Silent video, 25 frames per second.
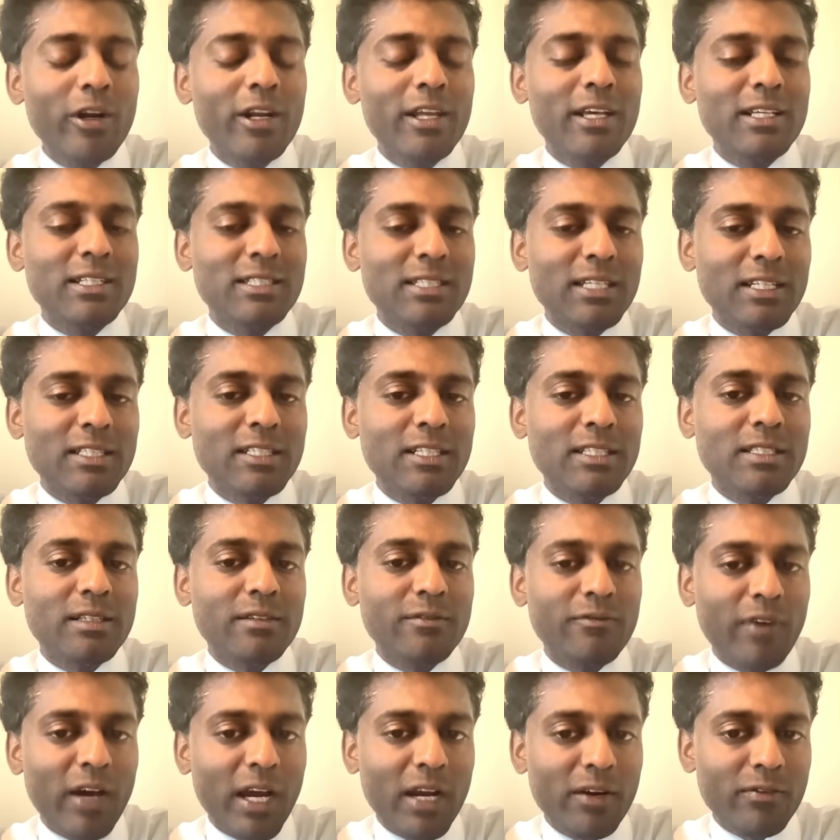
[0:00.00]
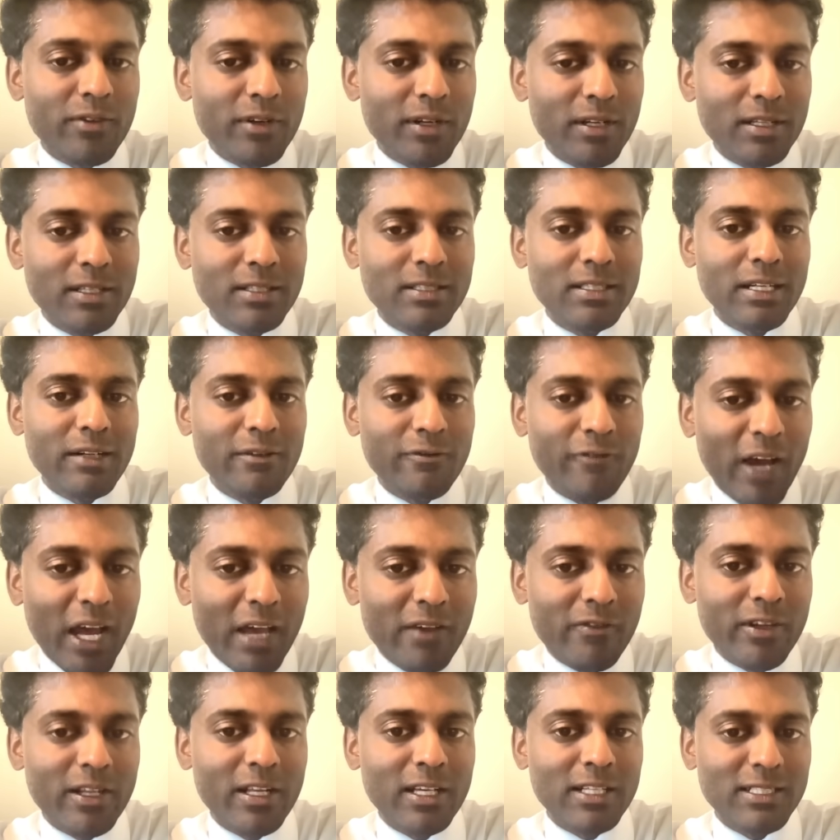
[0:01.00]
innings, 6 hits and 5 runs, and
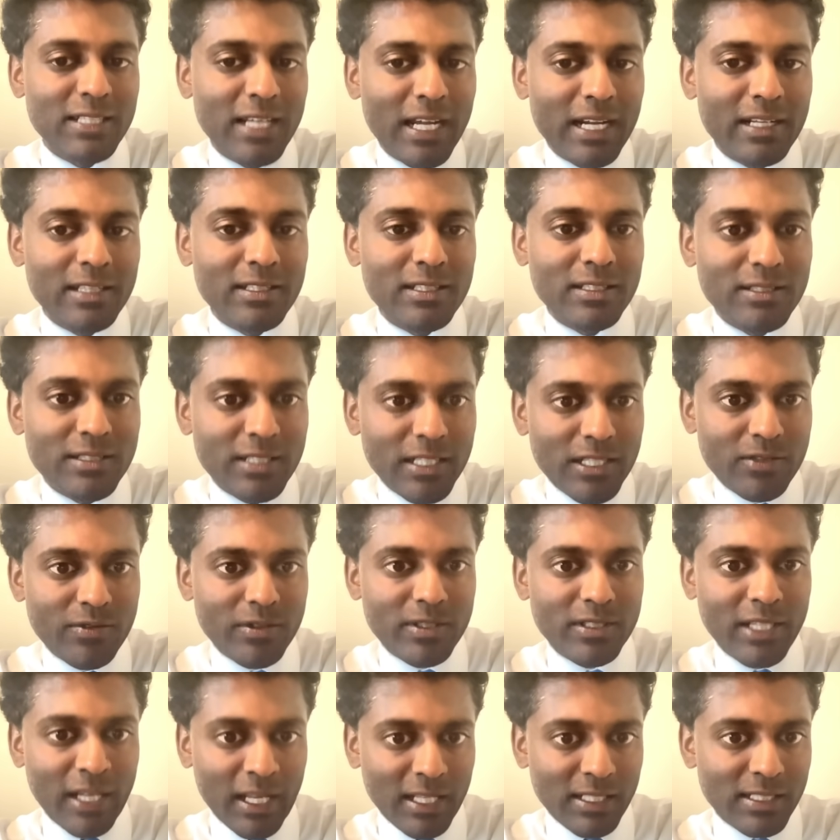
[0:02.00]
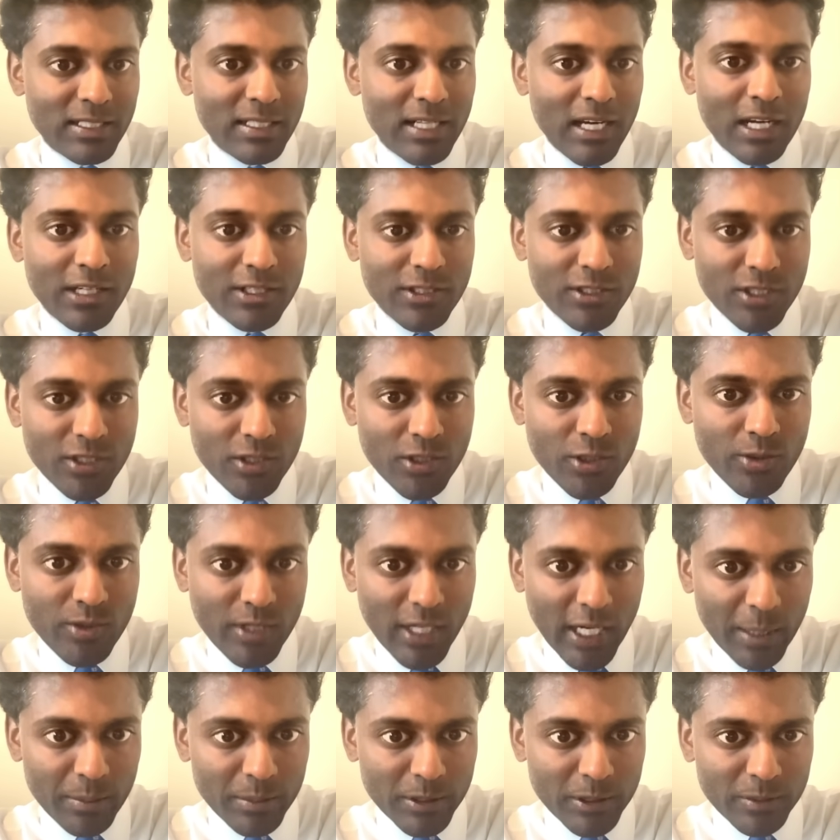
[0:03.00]
5 innings, 9 hits and 6 runs against the Dodgers 2
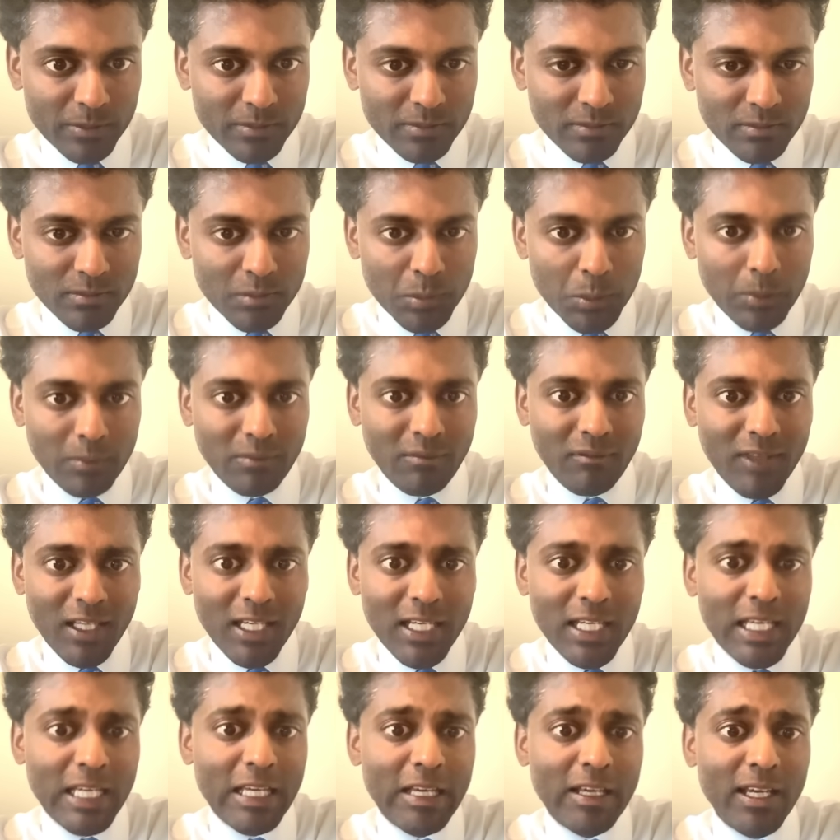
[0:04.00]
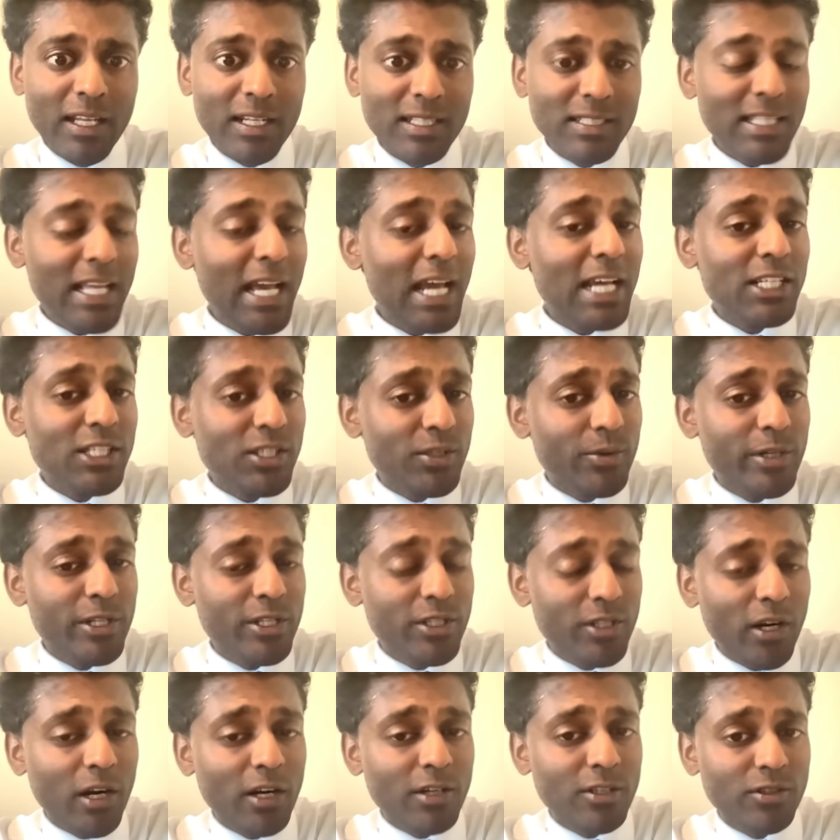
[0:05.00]
times. In his last 3
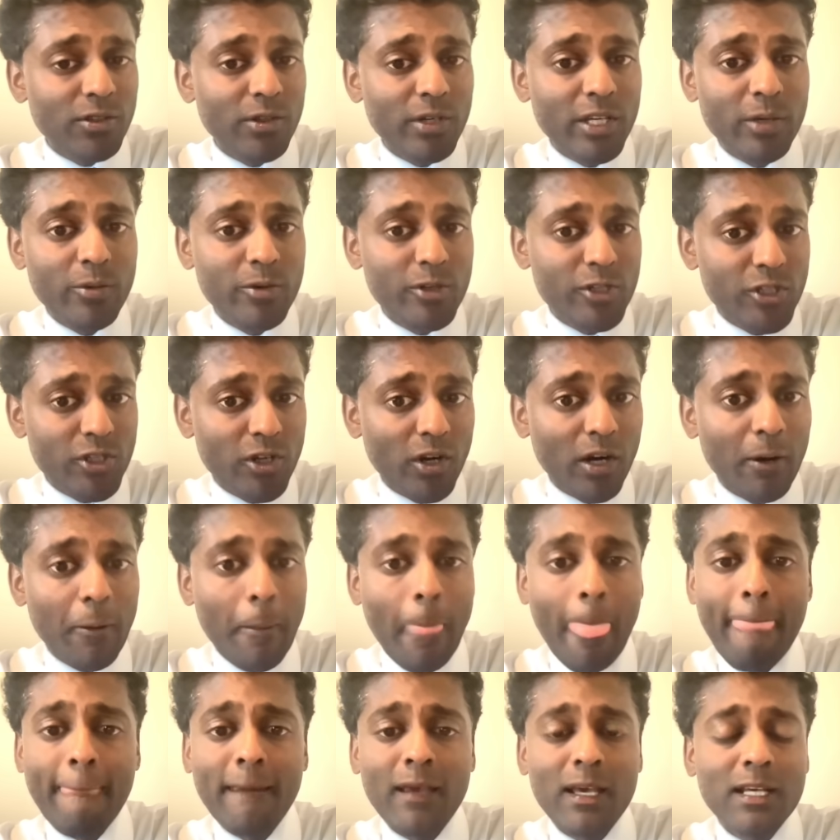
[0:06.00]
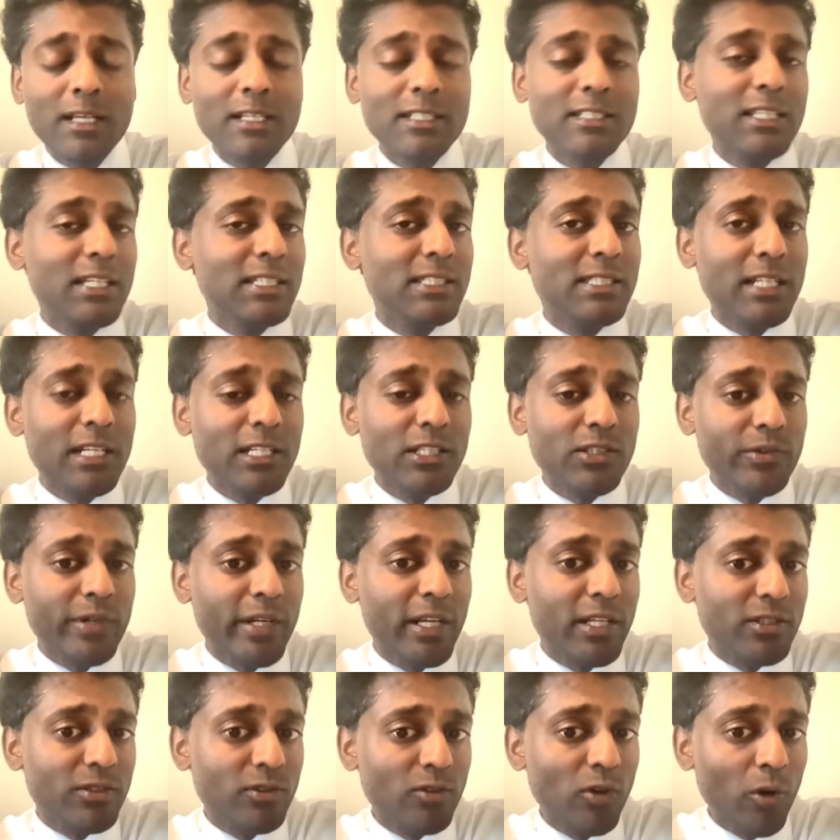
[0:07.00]
starts, though, he was sharp. 6 innings, 3
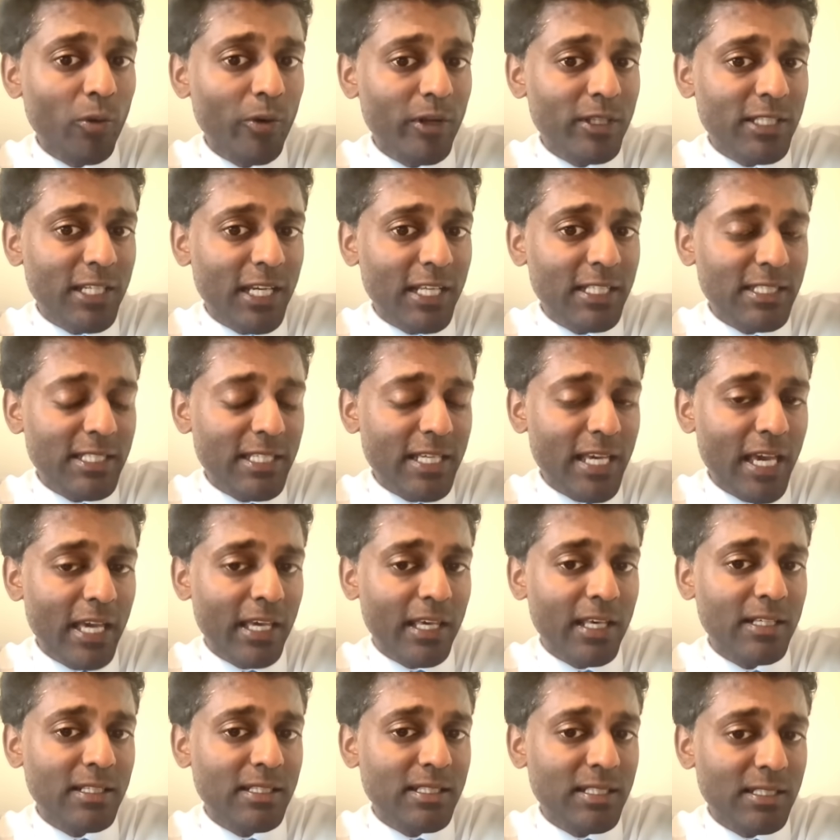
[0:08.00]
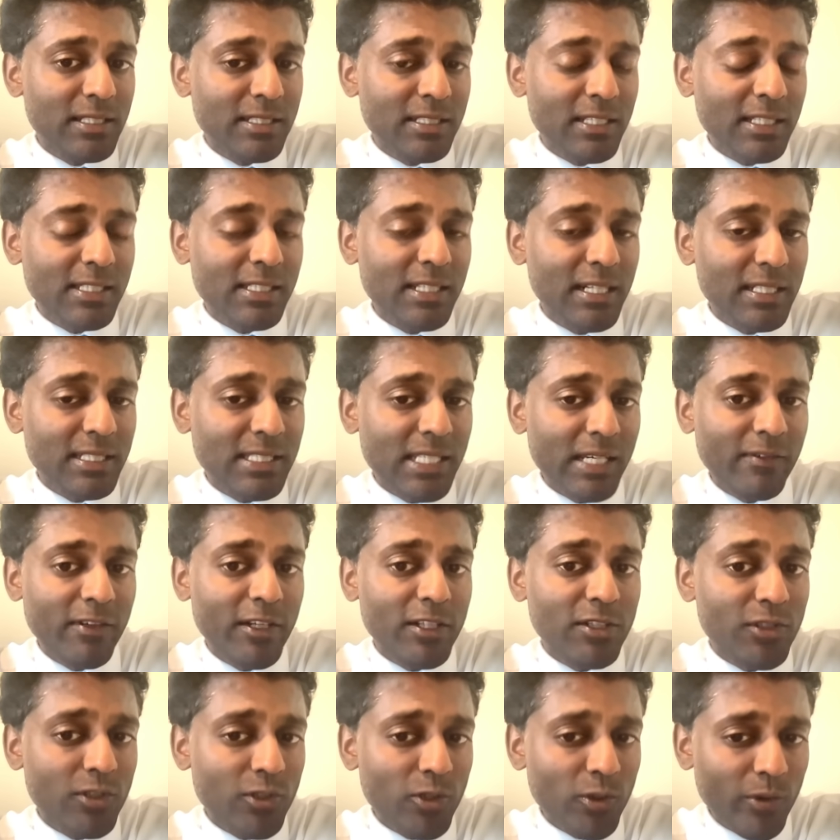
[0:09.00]
hits, no runs against the Yankees. 6 innings, 7
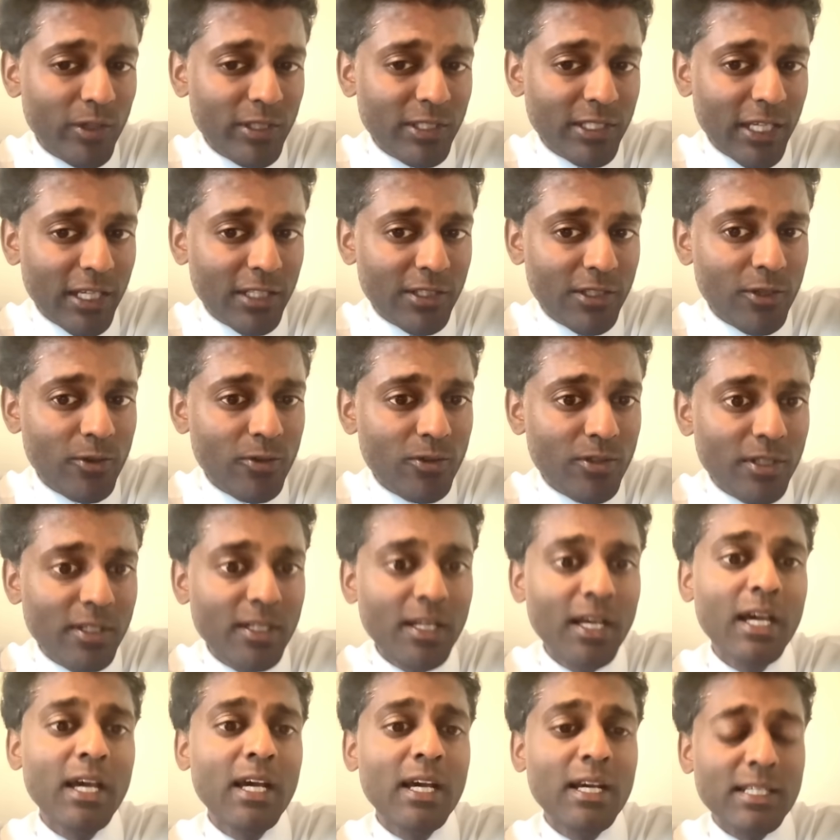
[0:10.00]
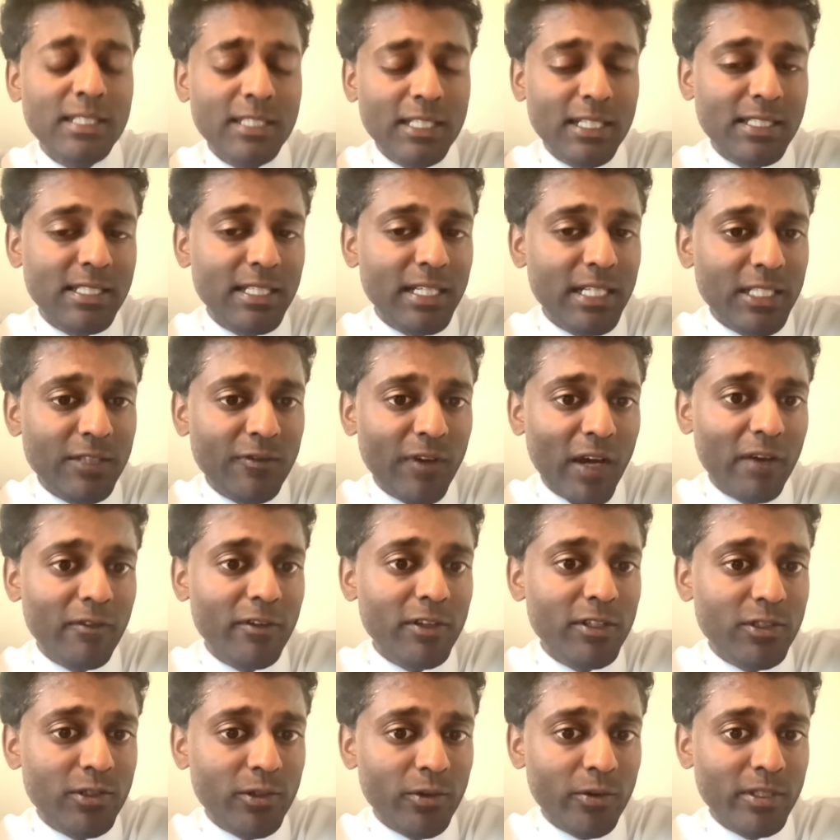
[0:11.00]
hits, 2 runs against Houston. 6 innings, 5
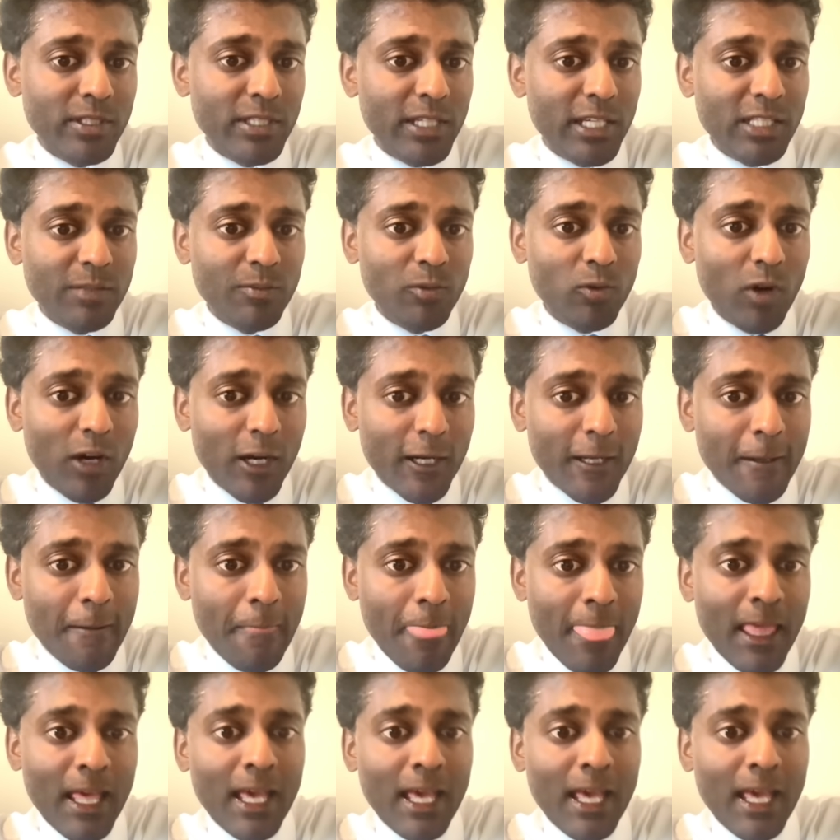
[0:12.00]
hits, 2 runs against Milwaukee.